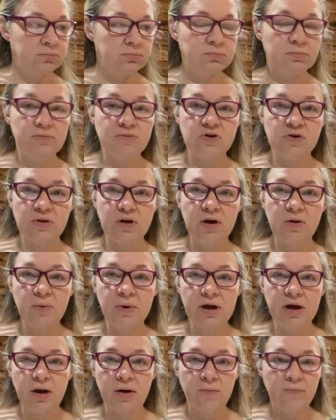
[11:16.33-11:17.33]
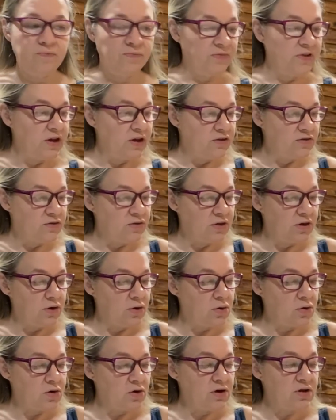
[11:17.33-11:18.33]
So there we go. So the
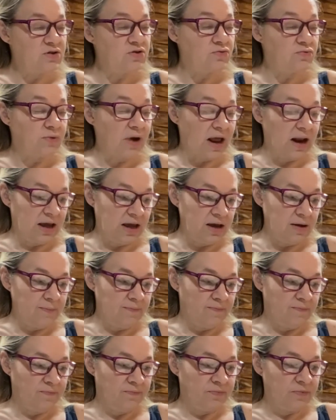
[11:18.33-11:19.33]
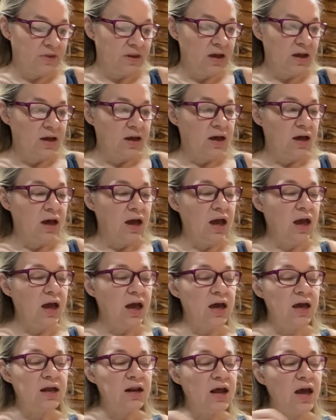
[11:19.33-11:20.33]
yogurt is ready.
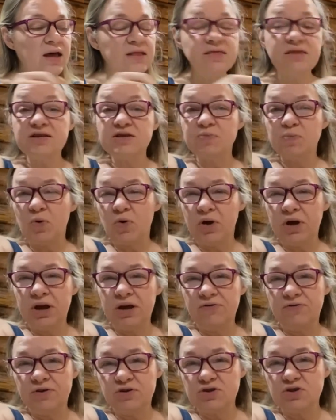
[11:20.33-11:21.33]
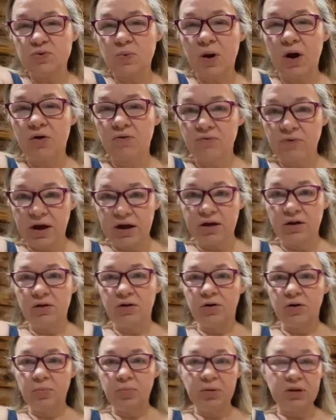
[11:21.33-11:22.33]
And at this point, if you just want a
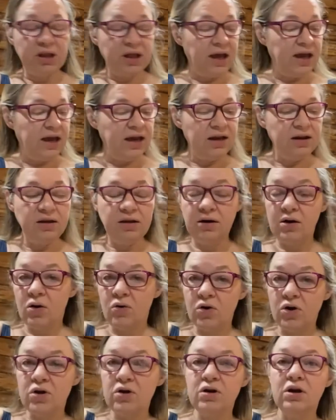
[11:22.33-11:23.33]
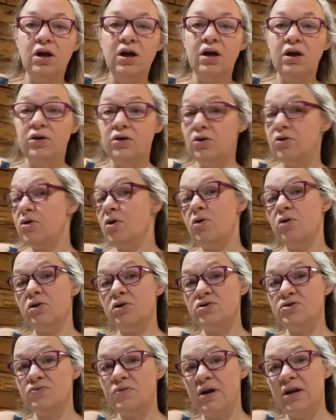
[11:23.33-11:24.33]
regular plain yogurt, your yogurt
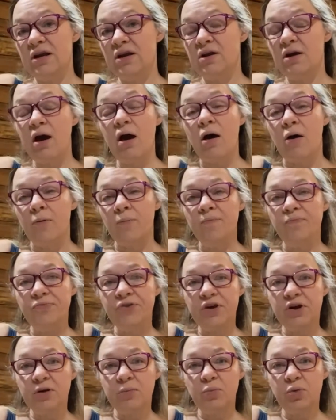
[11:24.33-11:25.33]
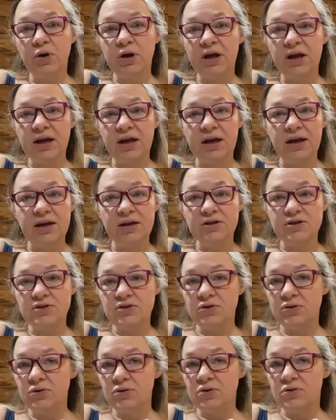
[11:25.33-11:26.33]
is ready to go. You can put it
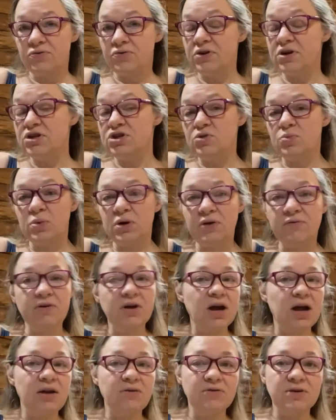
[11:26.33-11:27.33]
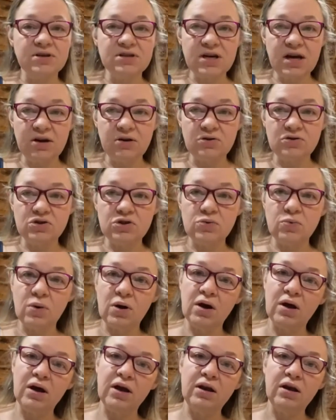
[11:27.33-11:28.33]
into the fridge in whatever kind of containers you
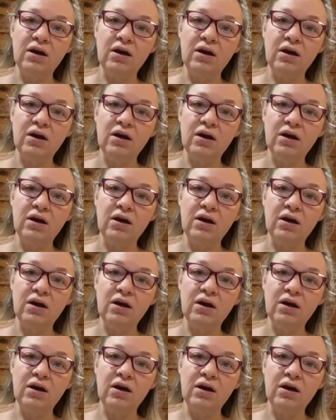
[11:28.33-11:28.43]
want.